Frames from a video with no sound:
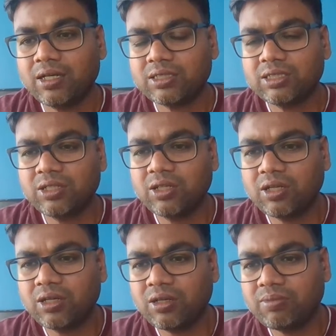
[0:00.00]

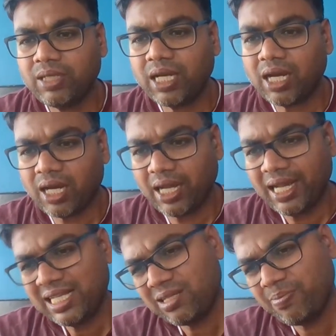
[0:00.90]
So yeah,
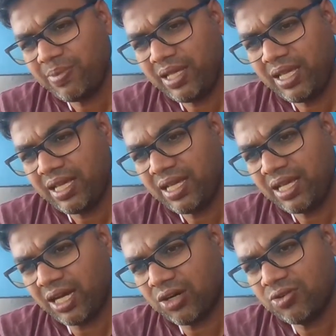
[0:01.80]
as a
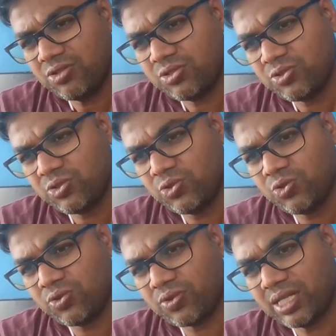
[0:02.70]
BA, how to
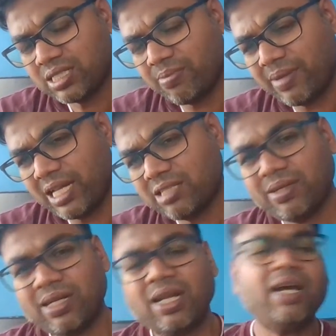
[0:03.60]
do risk
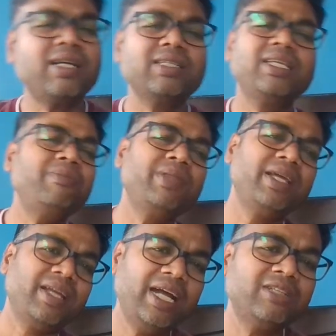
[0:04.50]
management? Same
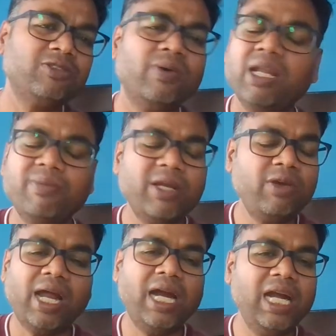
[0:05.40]
thing, right? So whenever you
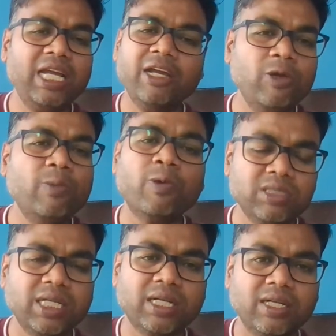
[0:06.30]
are handling a new
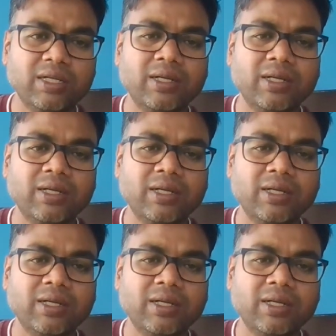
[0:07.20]
project,